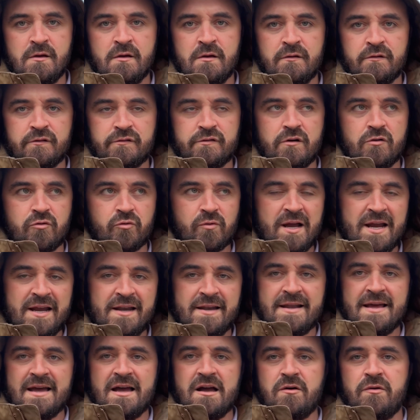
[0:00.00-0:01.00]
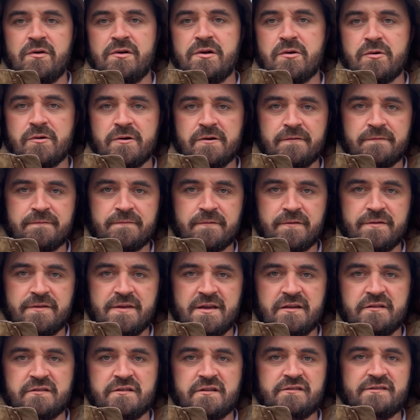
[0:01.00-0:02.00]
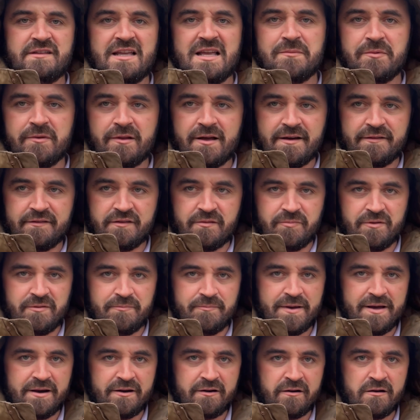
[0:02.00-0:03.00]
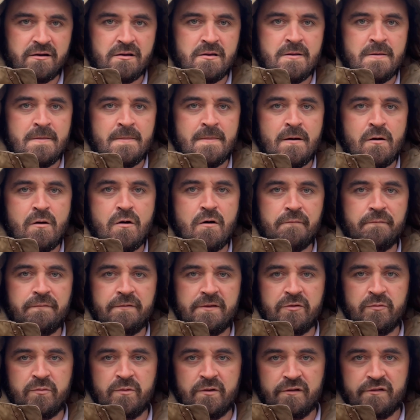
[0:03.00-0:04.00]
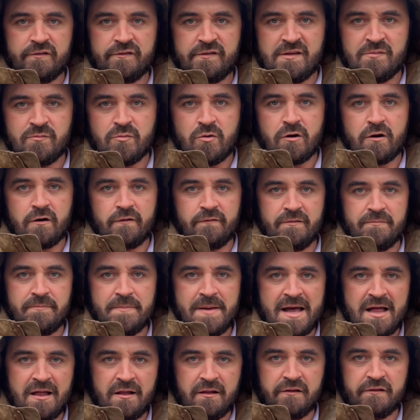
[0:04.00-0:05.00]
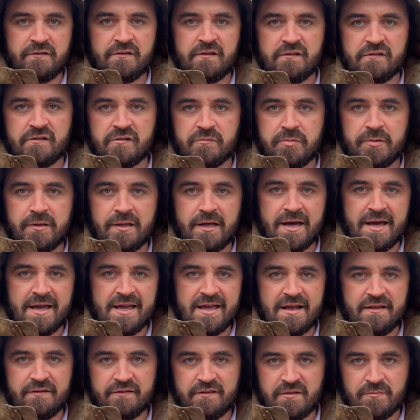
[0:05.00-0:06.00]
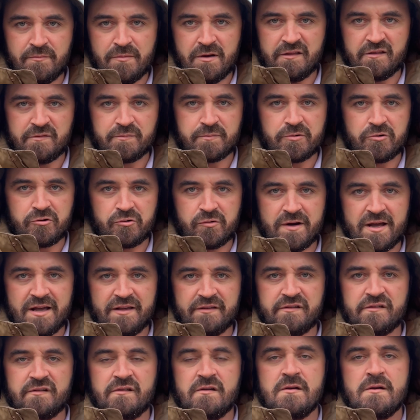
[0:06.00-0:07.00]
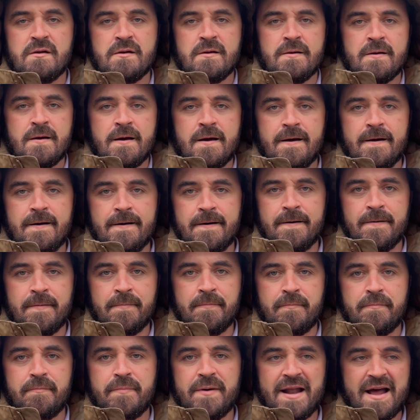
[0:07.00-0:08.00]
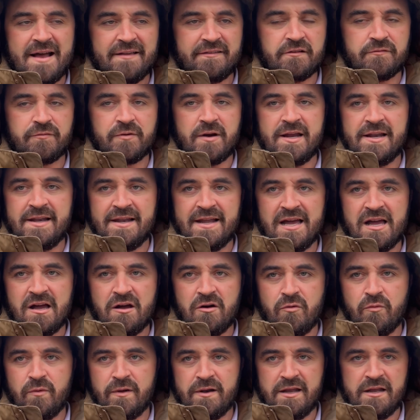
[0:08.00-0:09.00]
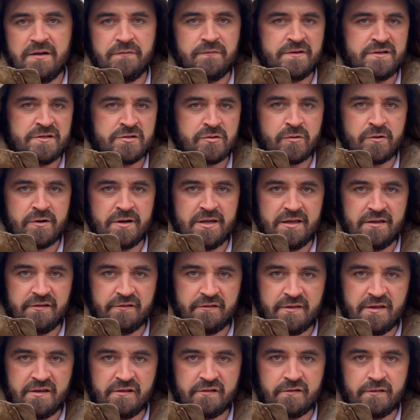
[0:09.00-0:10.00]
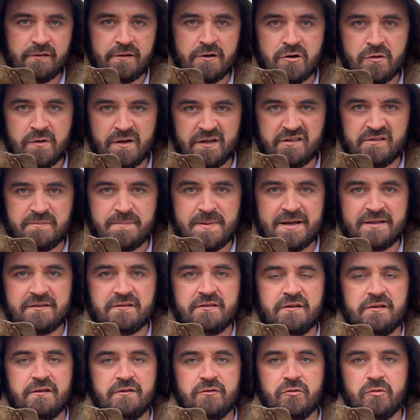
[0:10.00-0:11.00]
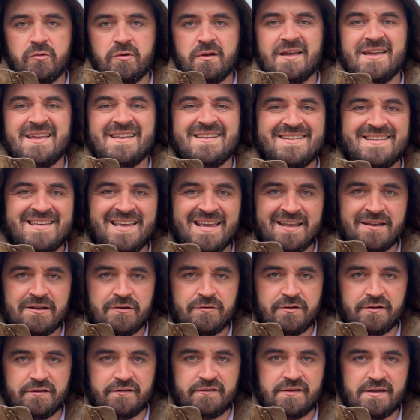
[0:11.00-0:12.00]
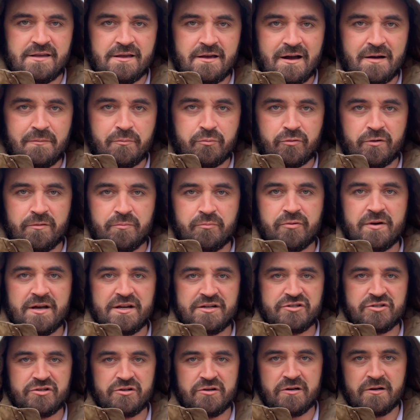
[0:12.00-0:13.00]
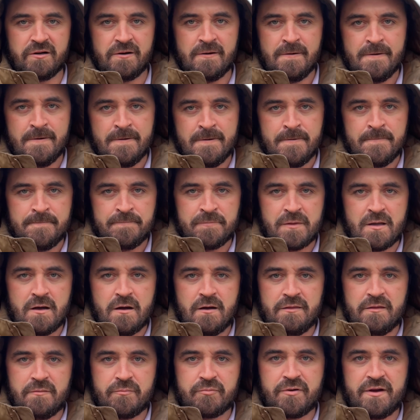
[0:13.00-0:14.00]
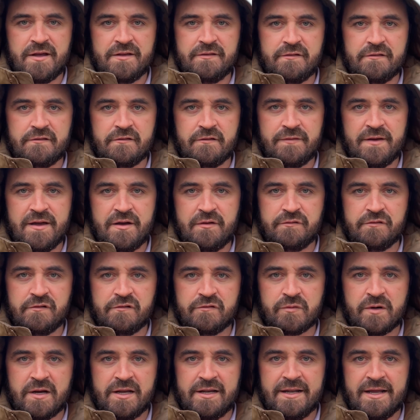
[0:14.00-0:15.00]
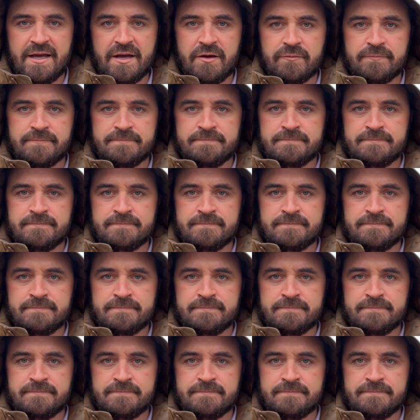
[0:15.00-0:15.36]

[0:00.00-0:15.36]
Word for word: So right now, in order for things to stabilize a bit better, hopefully we'll see more of a balance in supply as the months progress. Um, but as of right now, when inventory is this low, expect to continue to see upward pressure on the prices of houses right now.